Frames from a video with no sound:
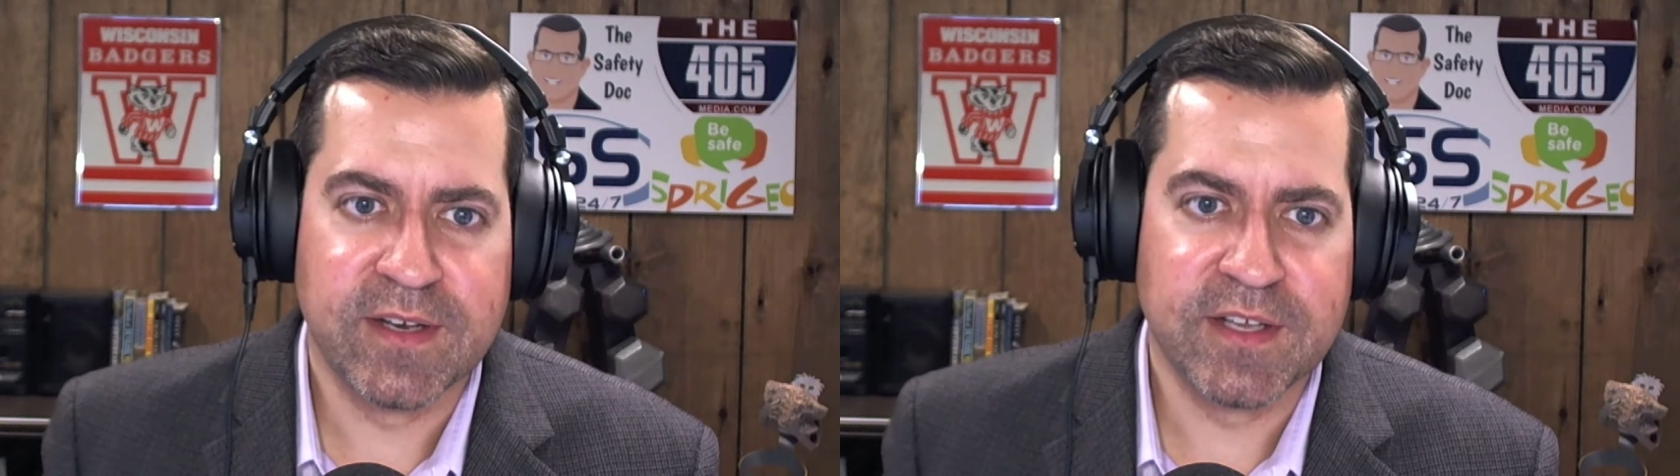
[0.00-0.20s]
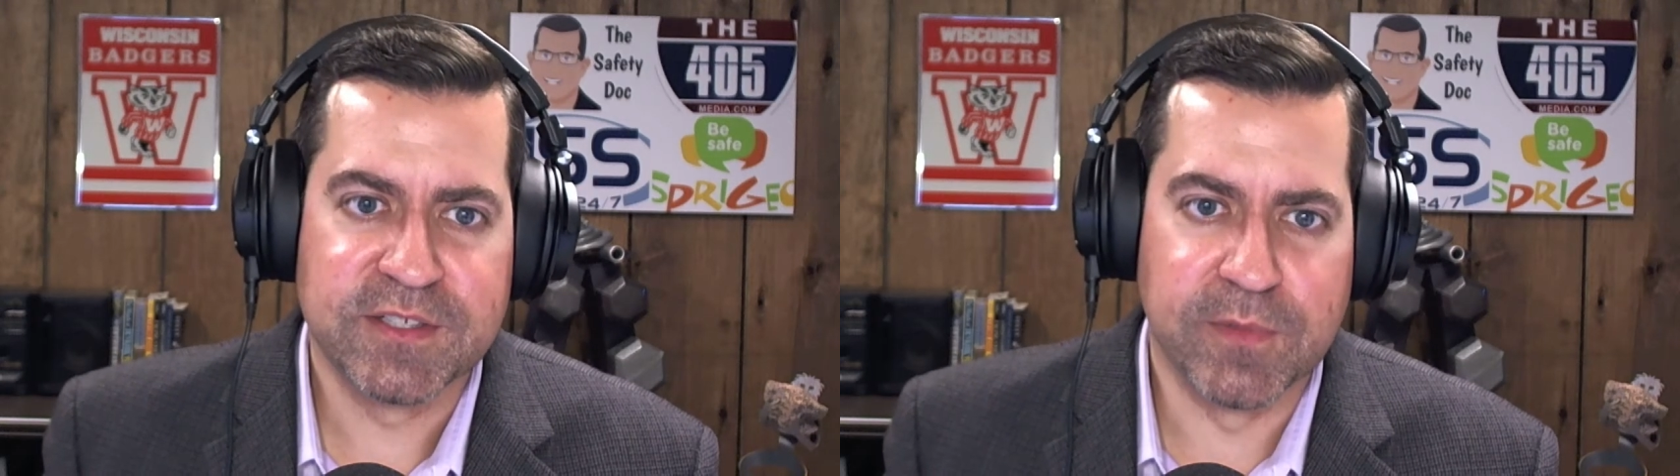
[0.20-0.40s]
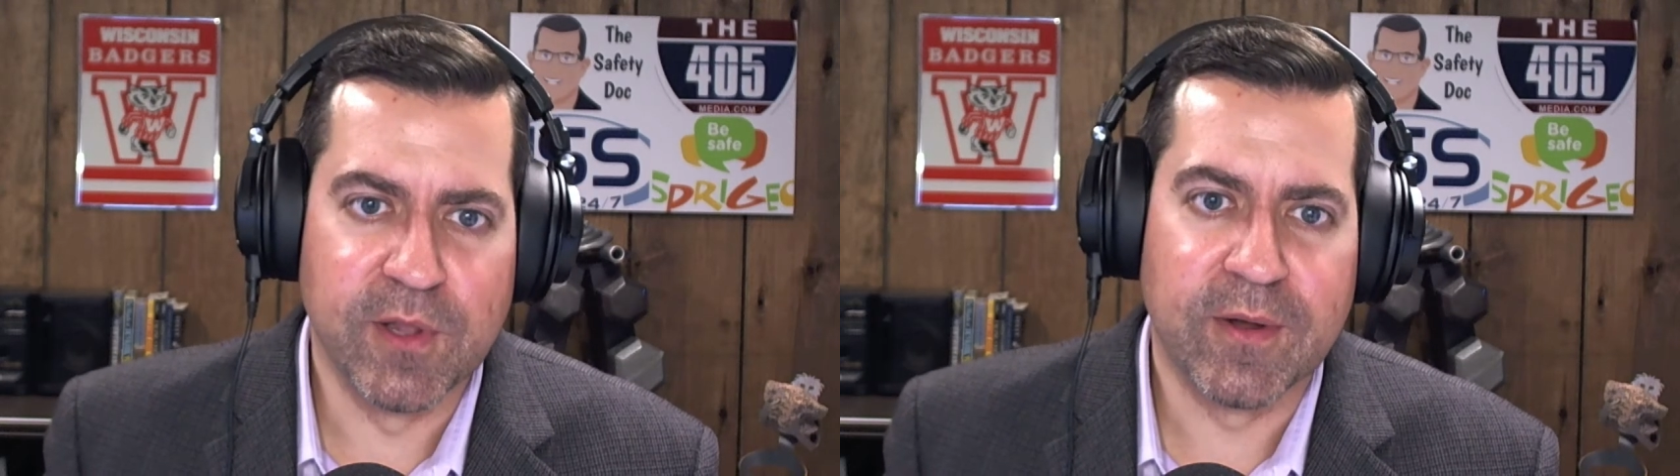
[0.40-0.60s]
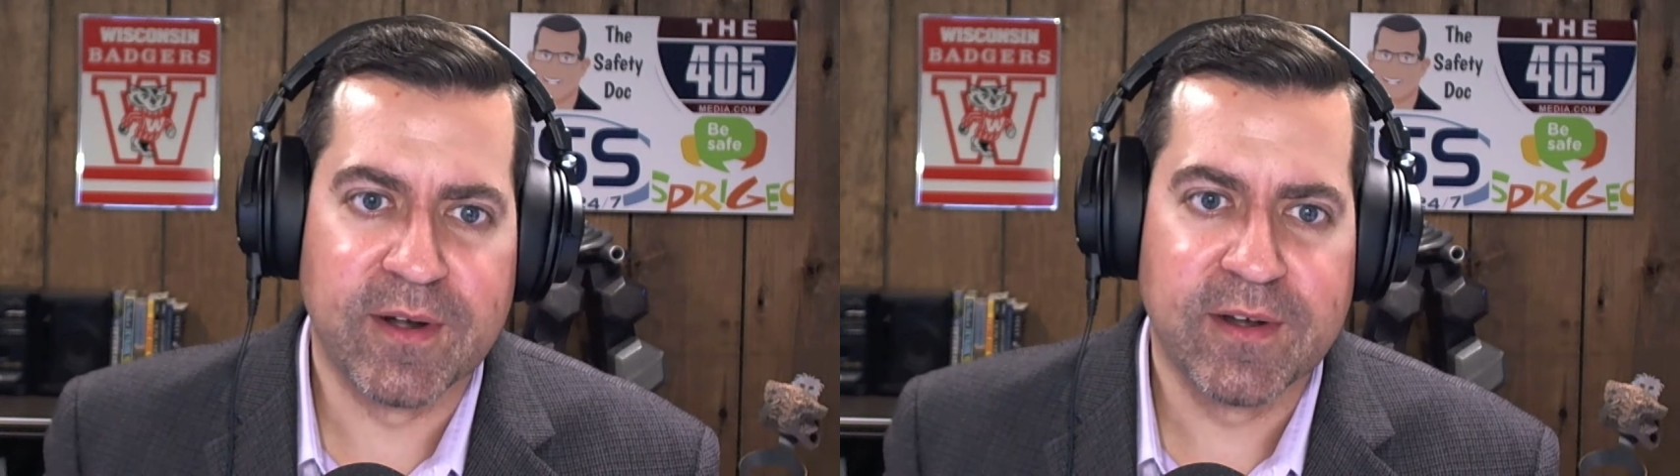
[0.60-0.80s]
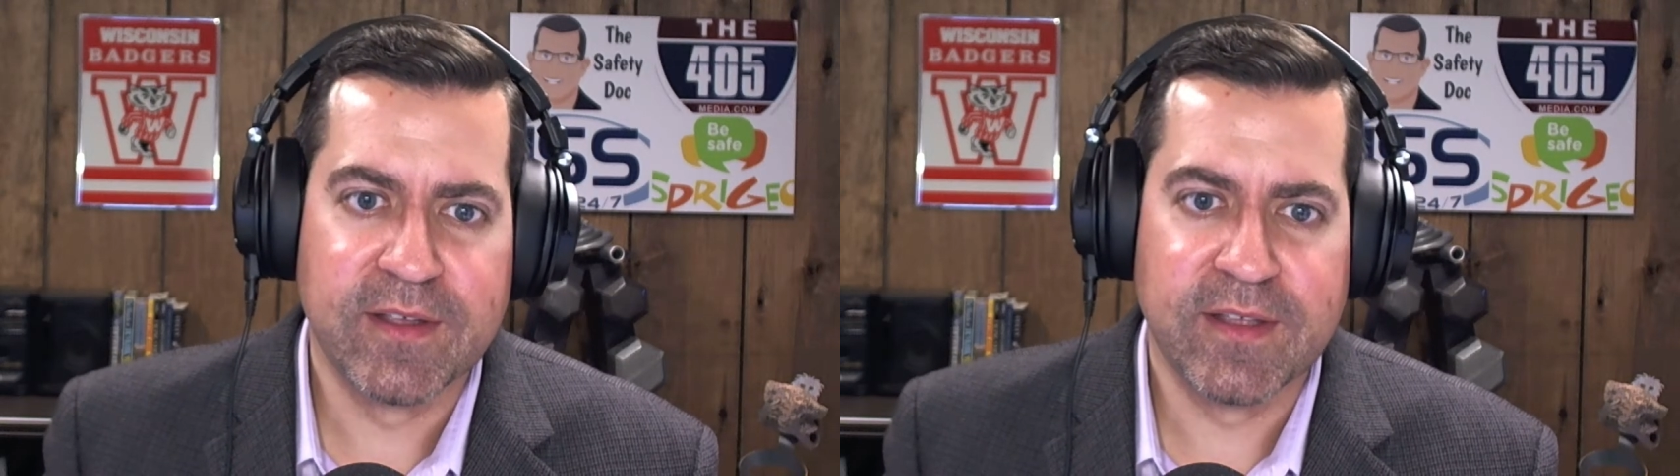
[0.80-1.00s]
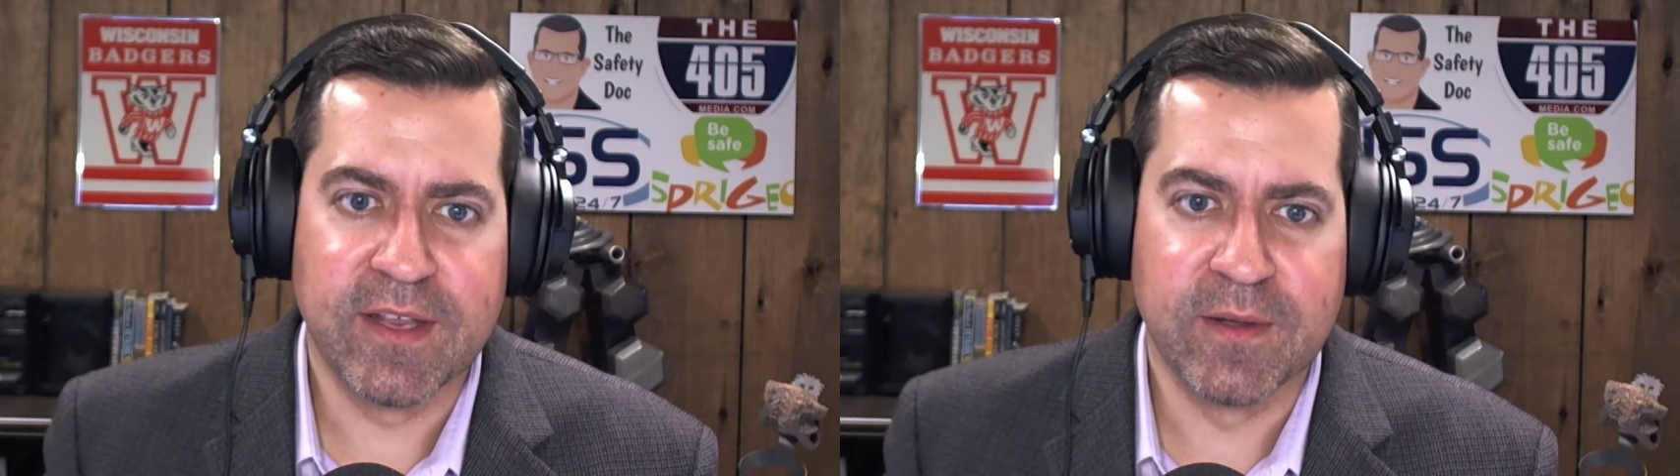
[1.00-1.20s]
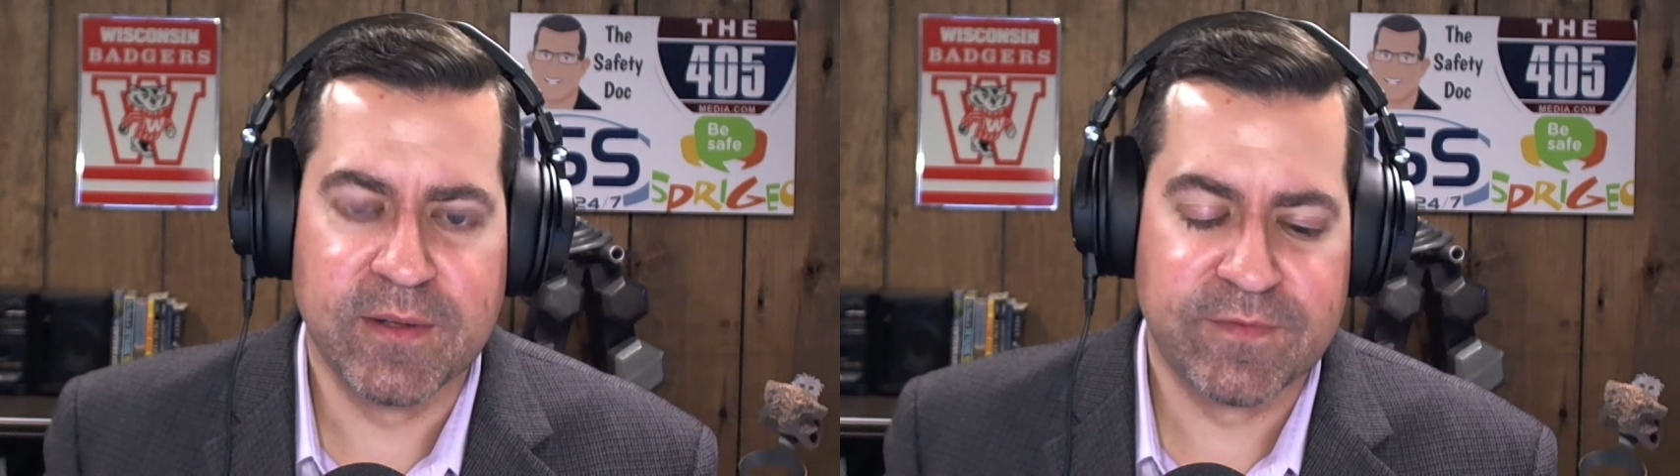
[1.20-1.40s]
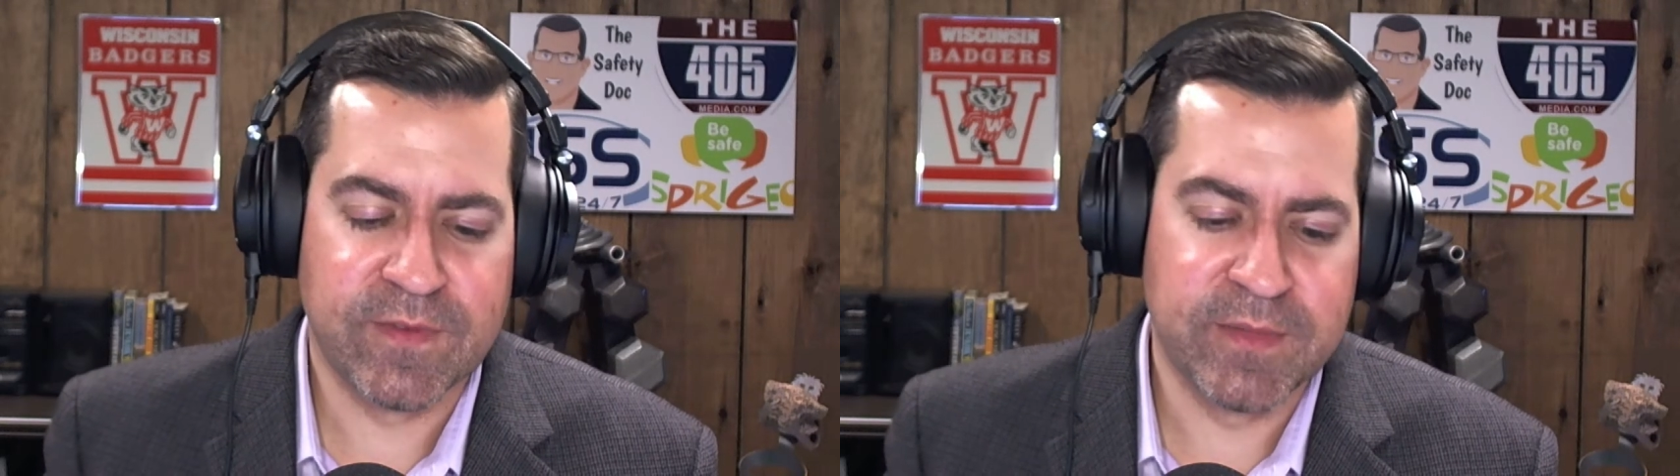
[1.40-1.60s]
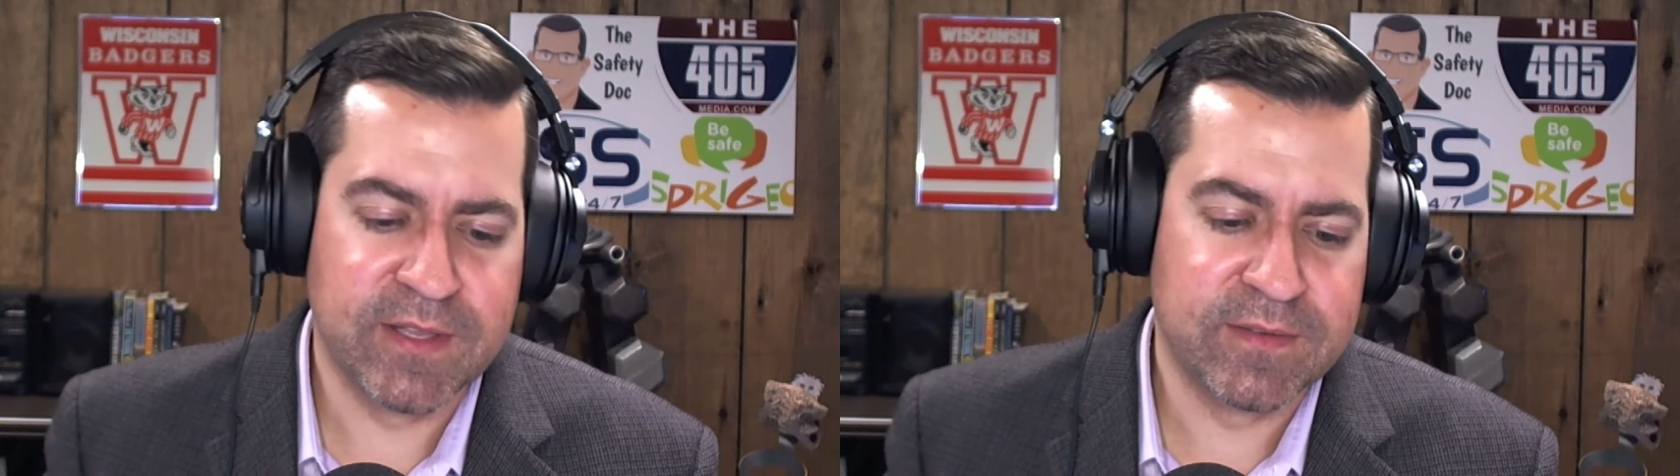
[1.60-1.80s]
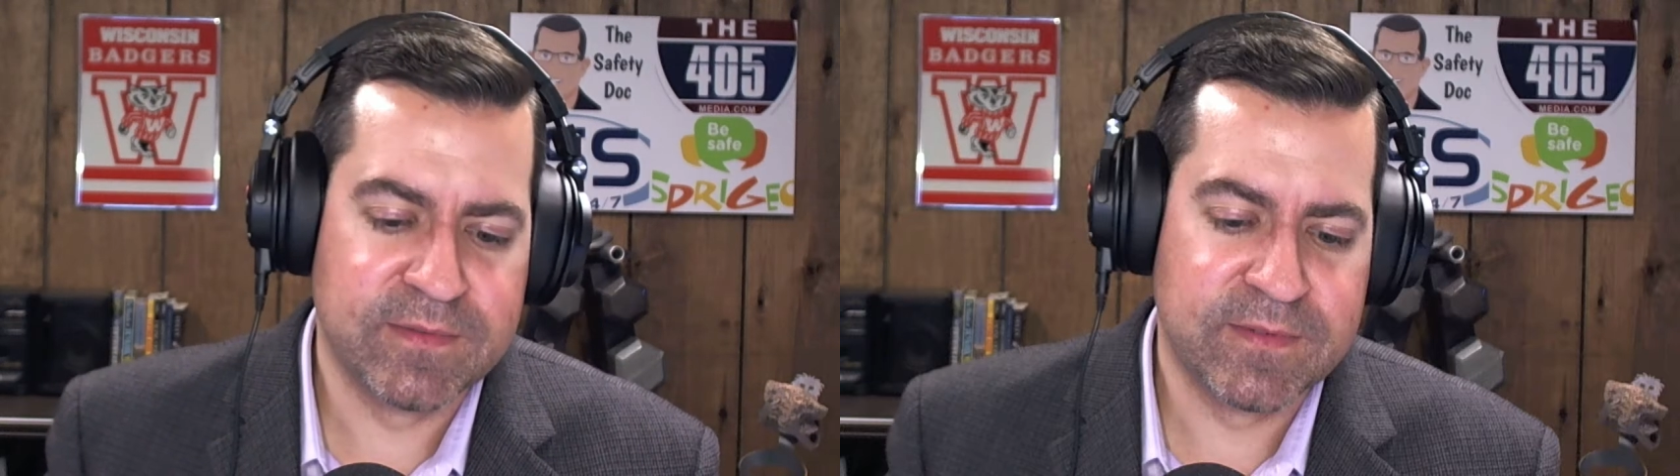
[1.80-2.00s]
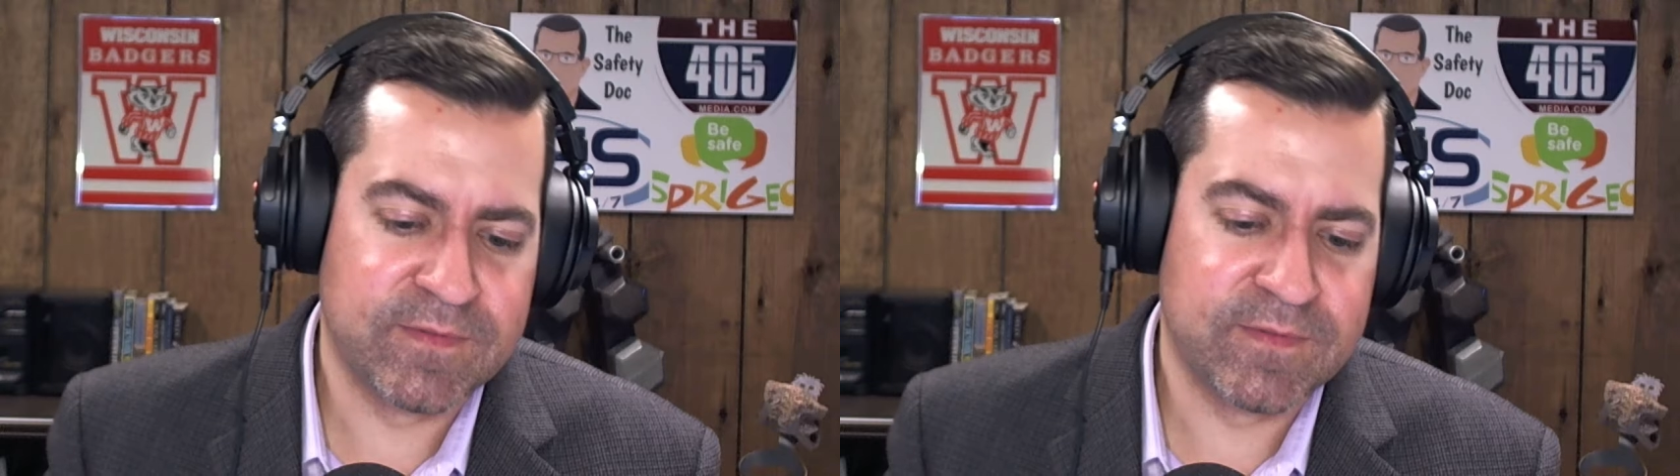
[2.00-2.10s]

and explore, you know, from the